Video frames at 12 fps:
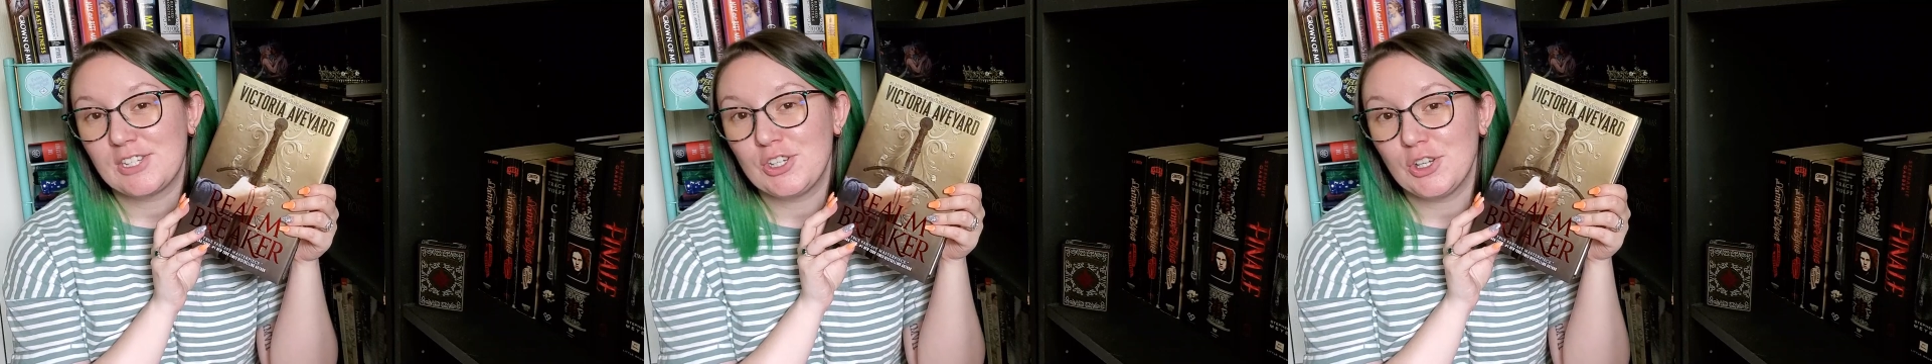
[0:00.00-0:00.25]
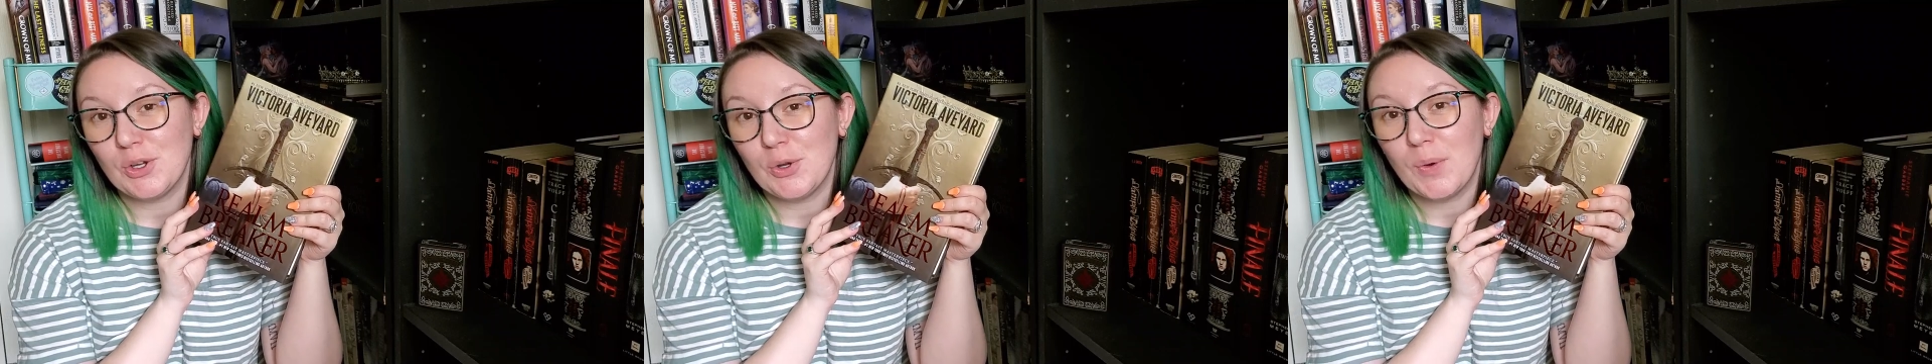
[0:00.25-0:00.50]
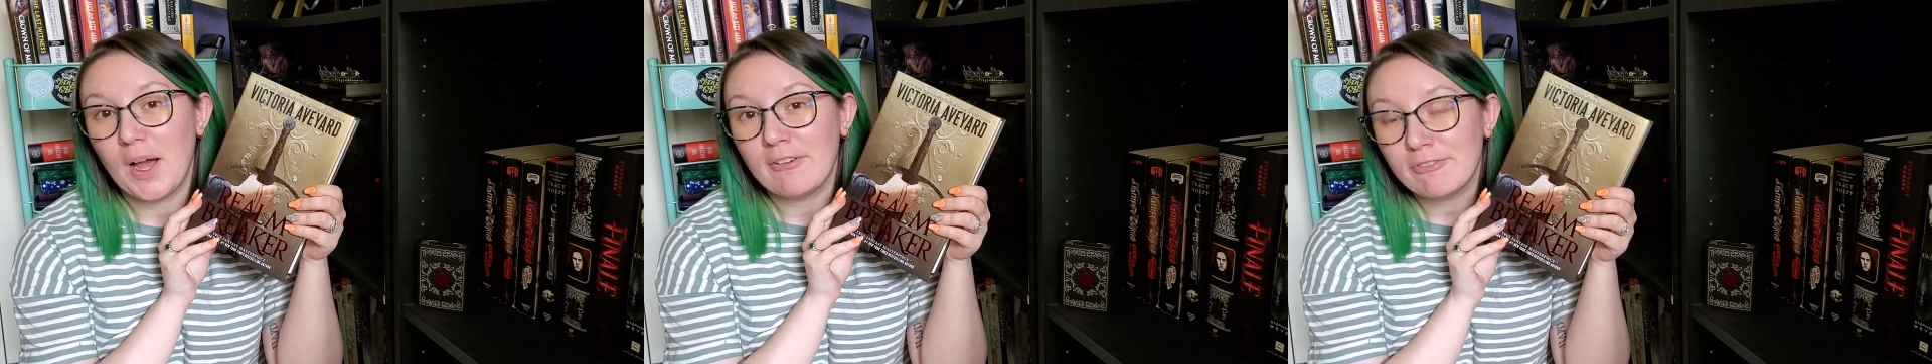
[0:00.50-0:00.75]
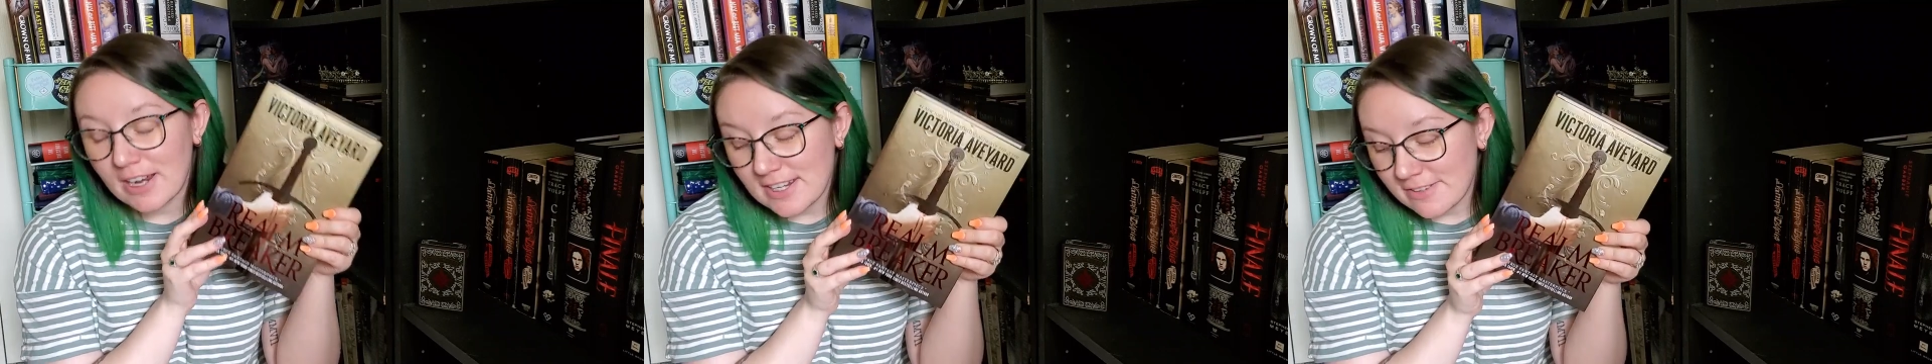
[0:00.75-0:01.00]
to a
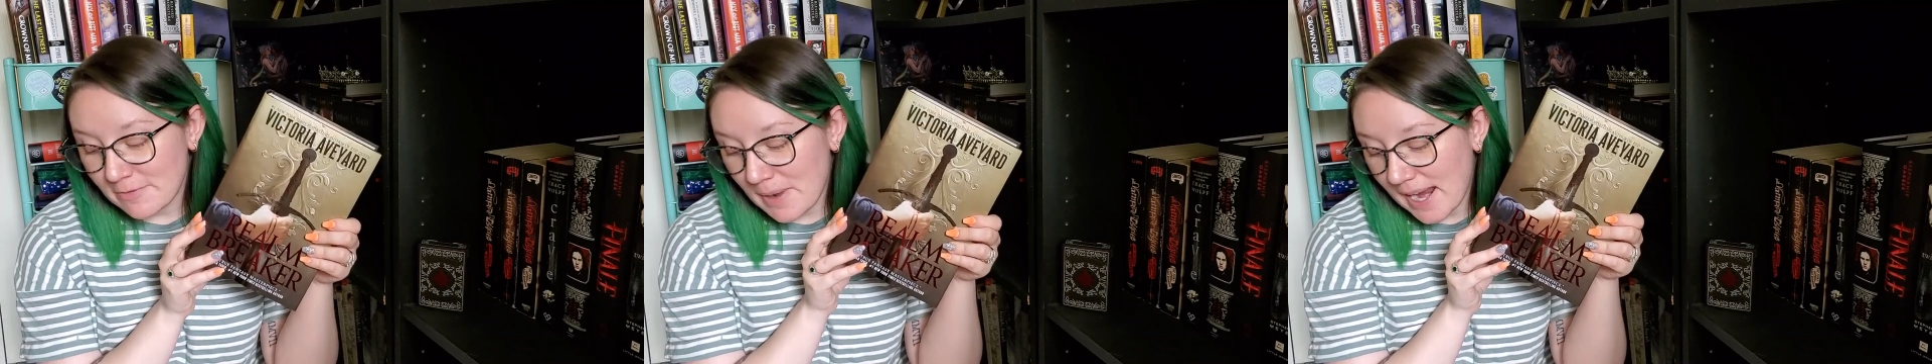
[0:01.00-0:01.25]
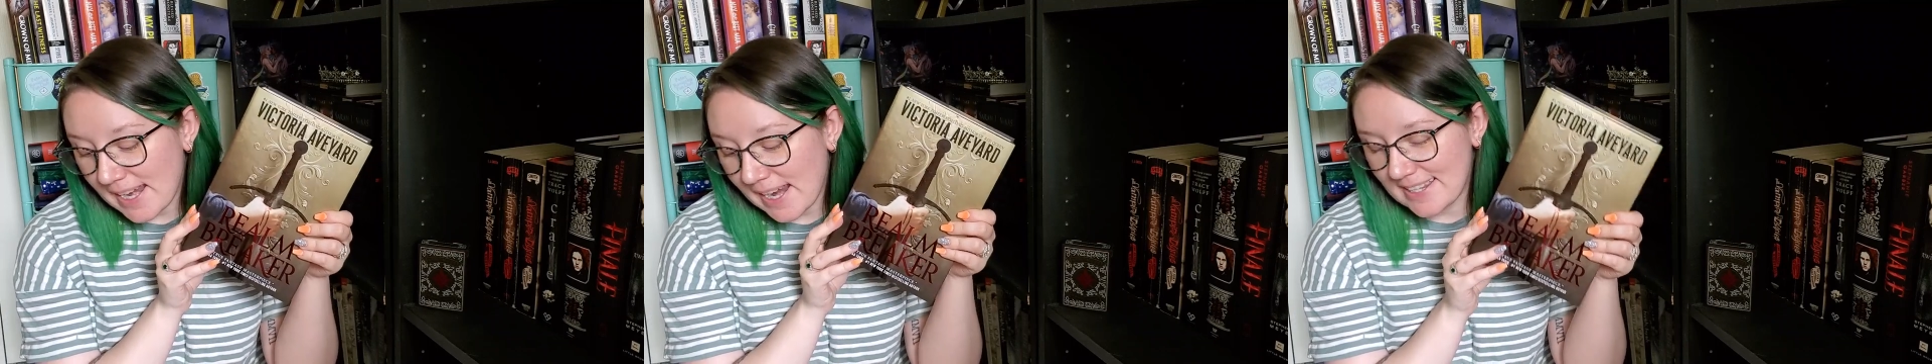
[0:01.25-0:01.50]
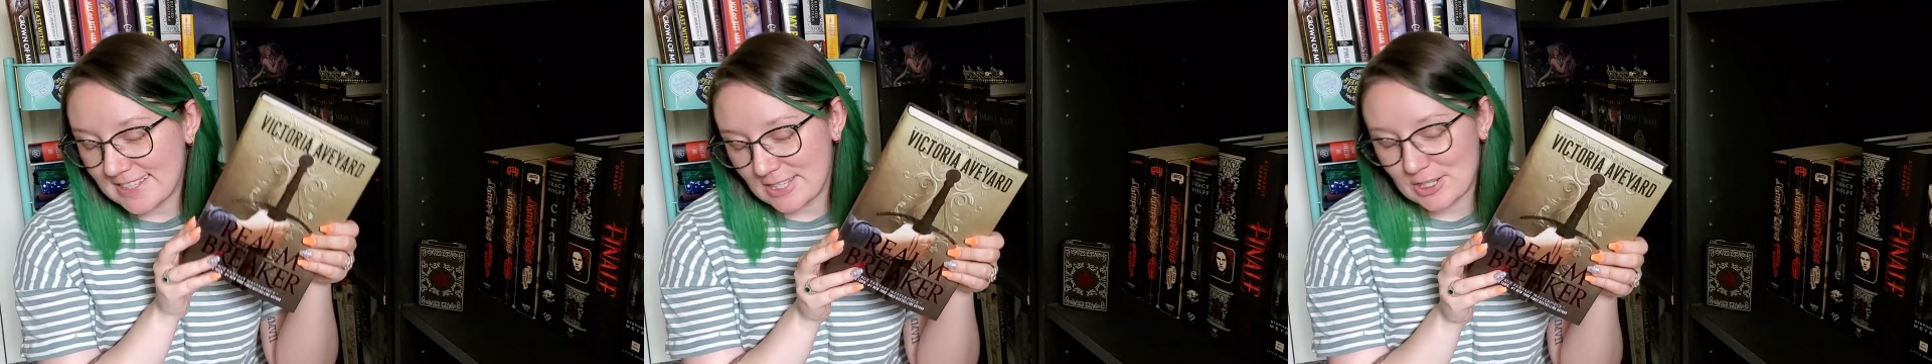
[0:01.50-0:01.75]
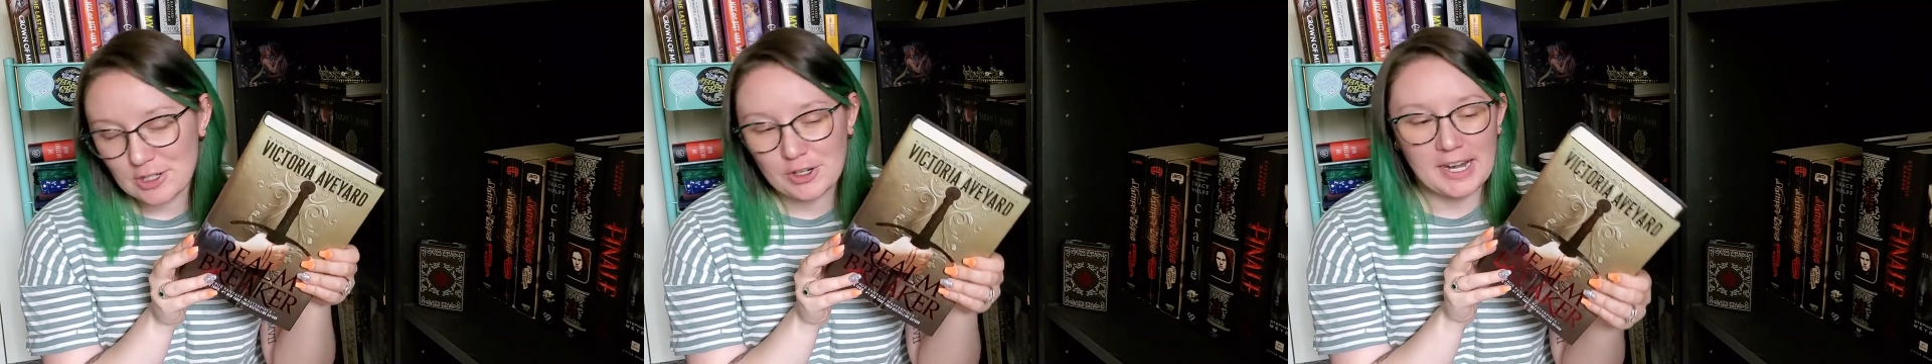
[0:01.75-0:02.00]
friend of mine on
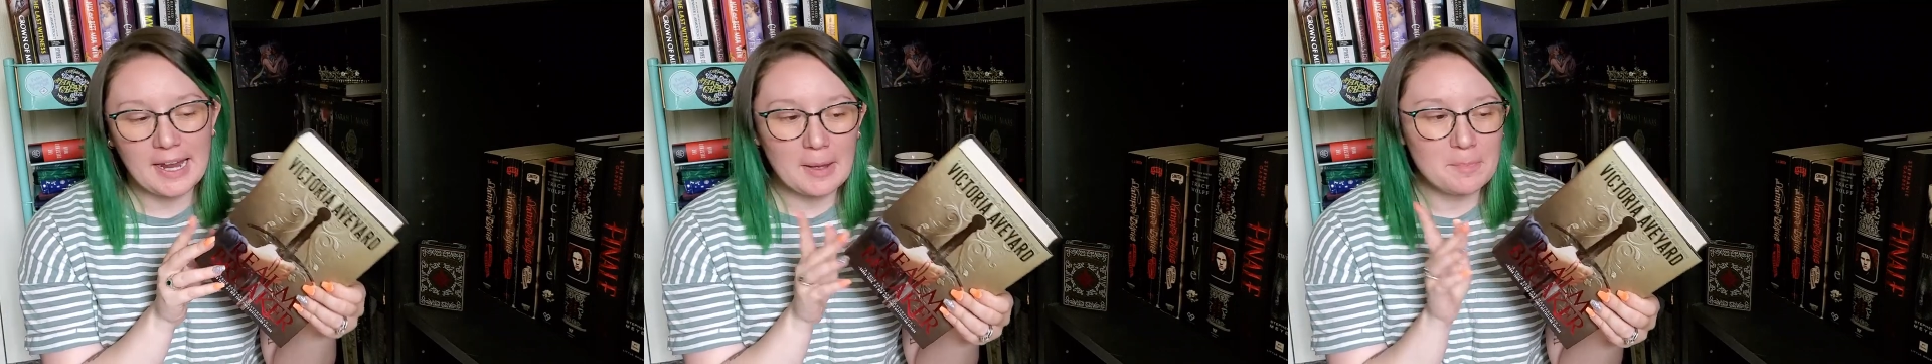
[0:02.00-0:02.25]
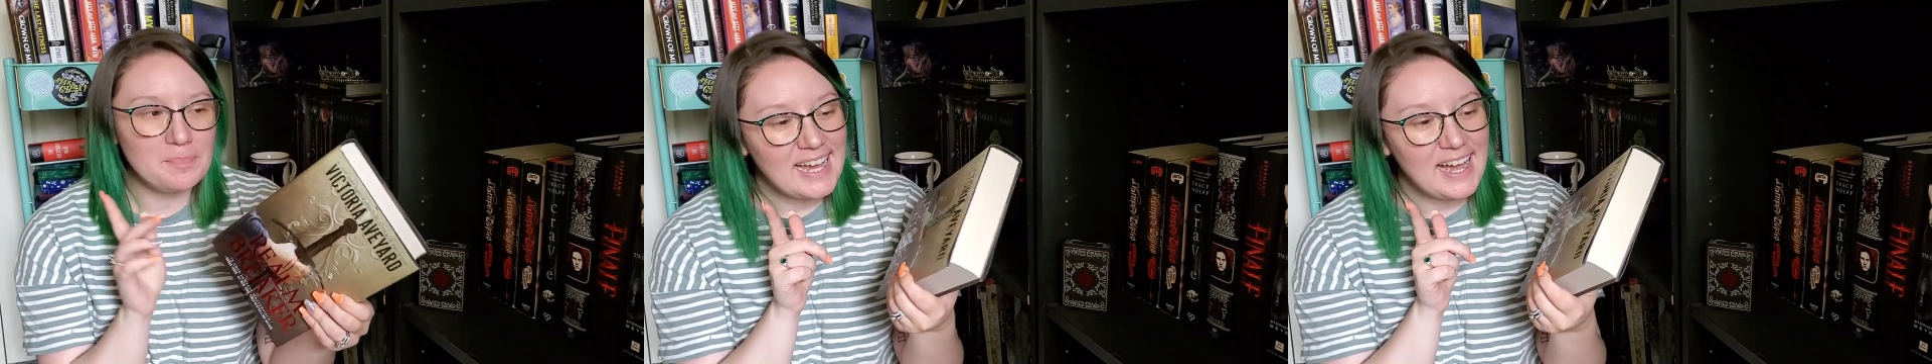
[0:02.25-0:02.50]
Instagram.